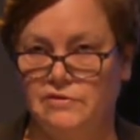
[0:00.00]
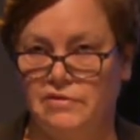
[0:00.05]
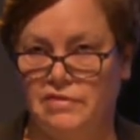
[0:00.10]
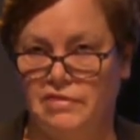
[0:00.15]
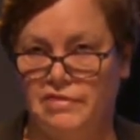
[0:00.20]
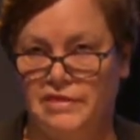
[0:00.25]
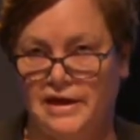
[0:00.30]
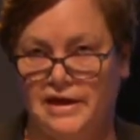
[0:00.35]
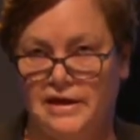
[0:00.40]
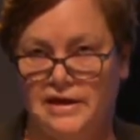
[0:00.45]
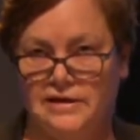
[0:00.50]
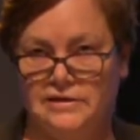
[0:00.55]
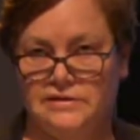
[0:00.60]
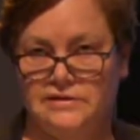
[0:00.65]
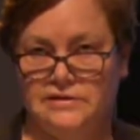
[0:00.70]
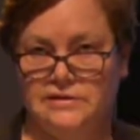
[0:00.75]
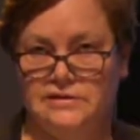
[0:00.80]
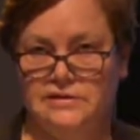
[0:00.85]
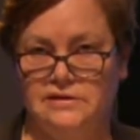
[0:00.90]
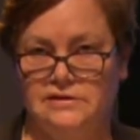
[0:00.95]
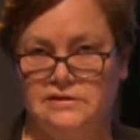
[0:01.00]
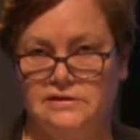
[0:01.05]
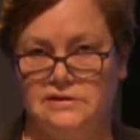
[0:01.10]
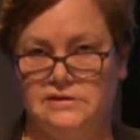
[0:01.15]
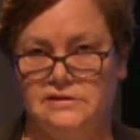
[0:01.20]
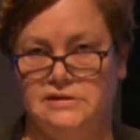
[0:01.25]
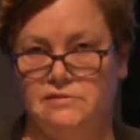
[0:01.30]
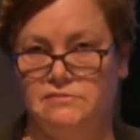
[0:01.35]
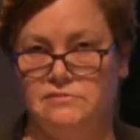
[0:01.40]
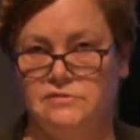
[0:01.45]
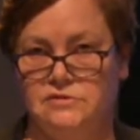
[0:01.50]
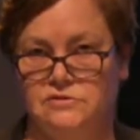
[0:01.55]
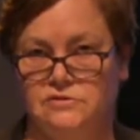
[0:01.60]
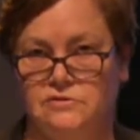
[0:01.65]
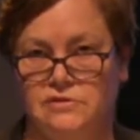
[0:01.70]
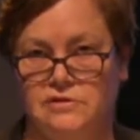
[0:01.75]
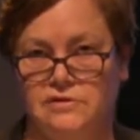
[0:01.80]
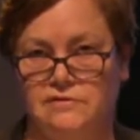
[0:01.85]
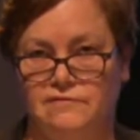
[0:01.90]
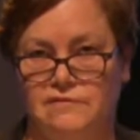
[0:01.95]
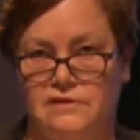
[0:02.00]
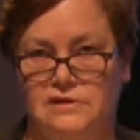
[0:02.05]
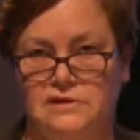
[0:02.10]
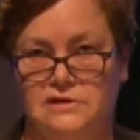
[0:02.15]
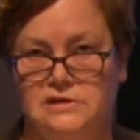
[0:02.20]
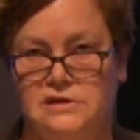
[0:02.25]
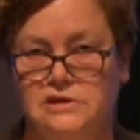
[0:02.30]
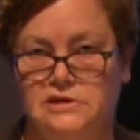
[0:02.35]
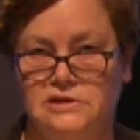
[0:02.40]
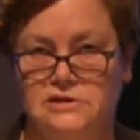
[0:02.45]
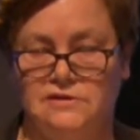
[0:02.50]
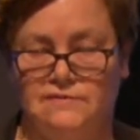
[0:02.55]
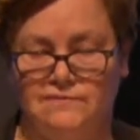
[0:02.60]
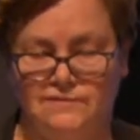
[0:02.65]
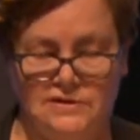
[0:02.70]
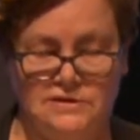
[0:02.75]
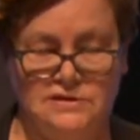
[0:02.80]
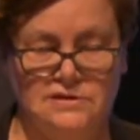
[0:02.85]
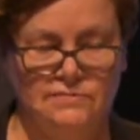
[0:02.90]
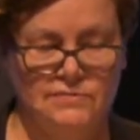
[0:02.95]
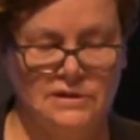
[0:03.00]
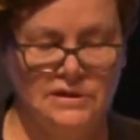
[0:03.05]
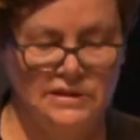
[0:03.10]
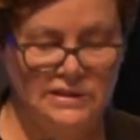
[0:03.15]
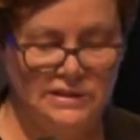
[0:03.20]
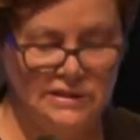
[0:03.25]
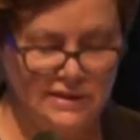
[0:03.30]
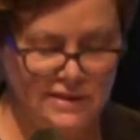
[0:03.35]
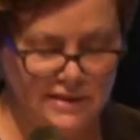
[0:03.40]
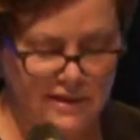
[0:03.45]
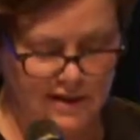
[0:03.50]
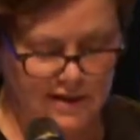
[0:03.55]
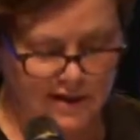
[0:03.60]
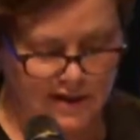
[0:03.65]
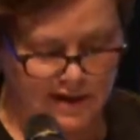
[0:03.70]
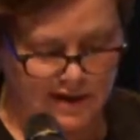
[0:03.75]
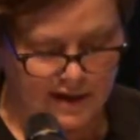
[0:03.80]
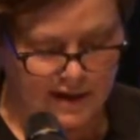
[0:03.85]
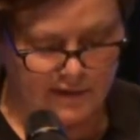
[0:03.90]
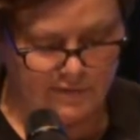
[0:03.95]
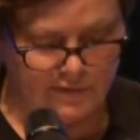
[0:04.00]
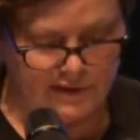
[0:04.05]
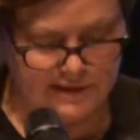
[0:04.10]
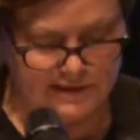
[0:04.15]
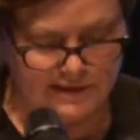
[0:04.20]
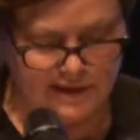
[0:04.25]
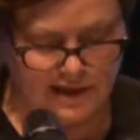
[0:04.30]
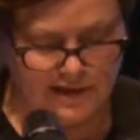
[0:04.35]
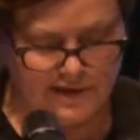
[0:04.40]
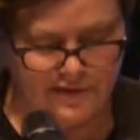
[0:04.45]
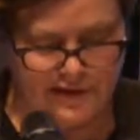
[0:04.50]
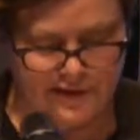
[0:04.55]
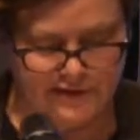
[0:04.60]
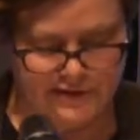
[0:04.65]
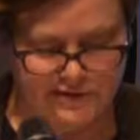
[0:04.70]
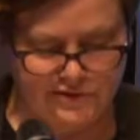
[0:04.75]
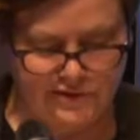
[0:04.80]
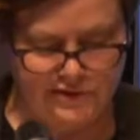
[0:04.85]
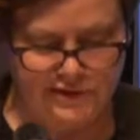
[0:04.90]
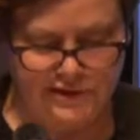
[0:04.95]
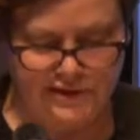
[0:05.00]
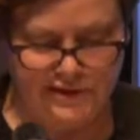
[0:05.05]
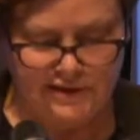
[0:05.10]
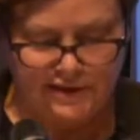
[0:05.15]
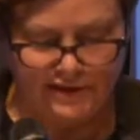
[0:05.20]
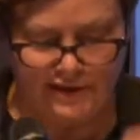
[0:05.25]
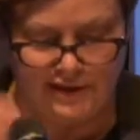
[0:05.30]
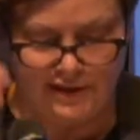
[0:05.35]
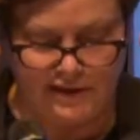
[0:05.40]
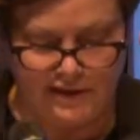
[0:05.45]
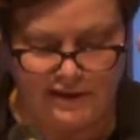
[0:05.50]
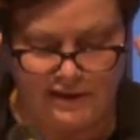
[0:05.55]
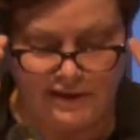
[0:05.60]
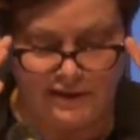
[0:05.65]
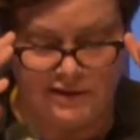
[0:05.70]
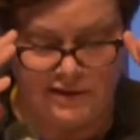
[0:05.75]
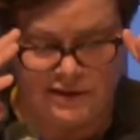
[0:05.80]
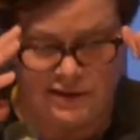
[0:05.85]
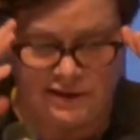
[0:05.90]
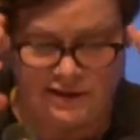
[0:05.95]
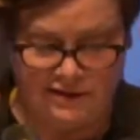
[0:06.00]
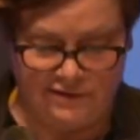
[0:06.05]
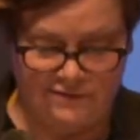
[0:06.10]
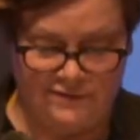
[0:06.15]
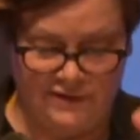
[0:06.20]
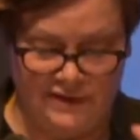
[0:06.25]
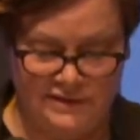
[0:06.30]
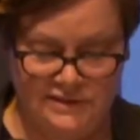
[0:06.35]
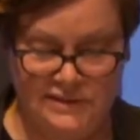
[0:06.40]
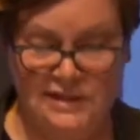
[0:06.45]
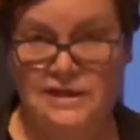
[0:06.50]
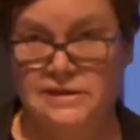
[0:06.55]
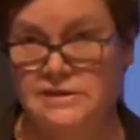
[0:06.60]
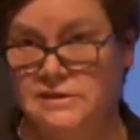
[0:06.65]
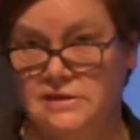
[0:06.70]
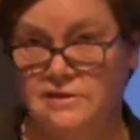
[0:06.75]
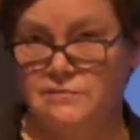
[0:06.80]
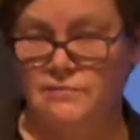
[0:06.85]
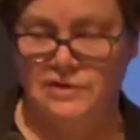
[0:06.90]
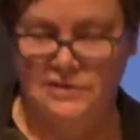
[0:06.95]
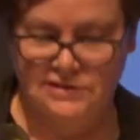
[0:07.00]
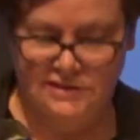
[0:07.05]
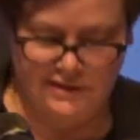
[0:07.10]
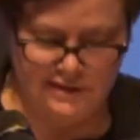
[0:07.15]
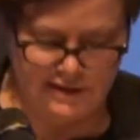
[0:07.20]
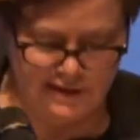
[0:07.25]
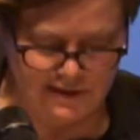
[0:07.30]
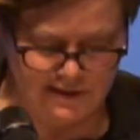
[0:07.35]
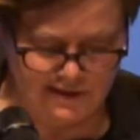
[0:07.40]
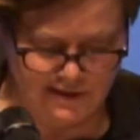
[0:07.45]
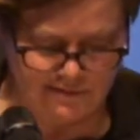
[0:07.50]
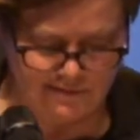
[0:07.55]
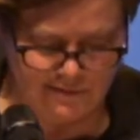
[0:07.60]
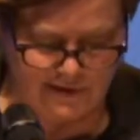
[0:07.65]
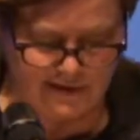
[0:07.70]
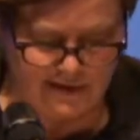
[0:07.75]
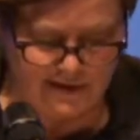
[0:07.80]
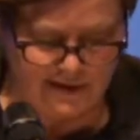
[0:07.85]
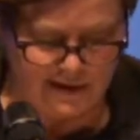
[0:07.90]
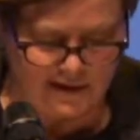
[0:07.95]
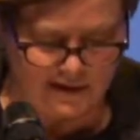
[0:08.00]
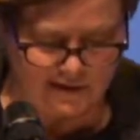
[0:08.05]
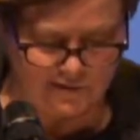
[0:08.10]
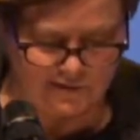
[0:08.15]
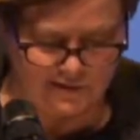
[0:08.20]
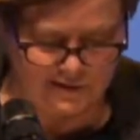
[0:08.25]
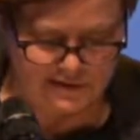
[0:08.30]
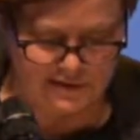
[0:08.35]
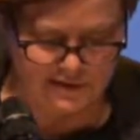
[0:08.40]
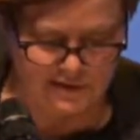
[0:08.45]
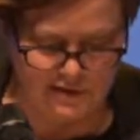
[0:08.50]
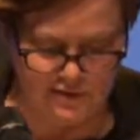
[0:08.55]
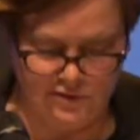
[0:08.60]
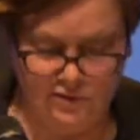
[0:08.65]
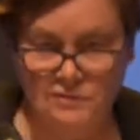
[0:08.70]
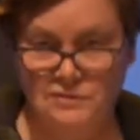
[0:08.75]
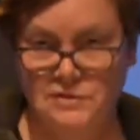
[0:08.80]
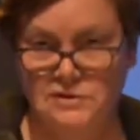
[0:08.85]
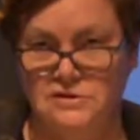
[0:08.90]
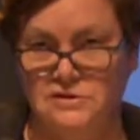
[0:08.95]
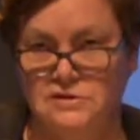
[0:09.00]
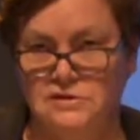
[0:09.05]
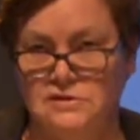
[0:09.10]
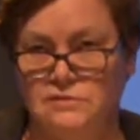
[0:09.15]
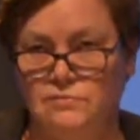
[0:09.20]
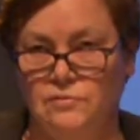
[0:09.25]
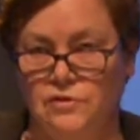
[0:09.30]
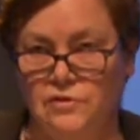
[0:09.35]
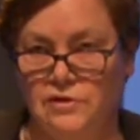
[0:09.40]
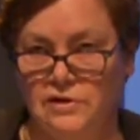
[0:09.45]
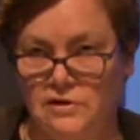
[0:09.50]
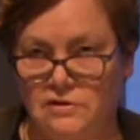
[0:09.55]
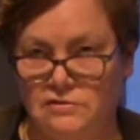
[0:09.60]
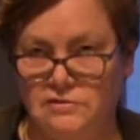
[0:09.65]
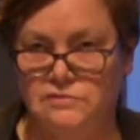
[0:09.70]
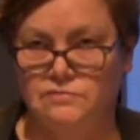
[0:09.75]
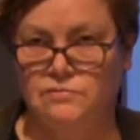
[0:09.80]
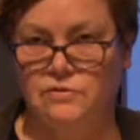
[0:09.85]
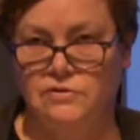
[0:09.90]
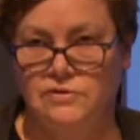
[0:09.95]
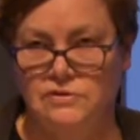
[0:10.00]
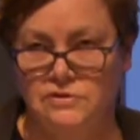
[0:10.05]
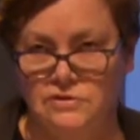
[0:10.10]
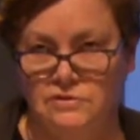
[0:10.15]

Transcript: that into some sort of contingent visibility? And we saw that certainly uh, in the kind of fantastic presentation by Christina Kubisch this morning, who's, work,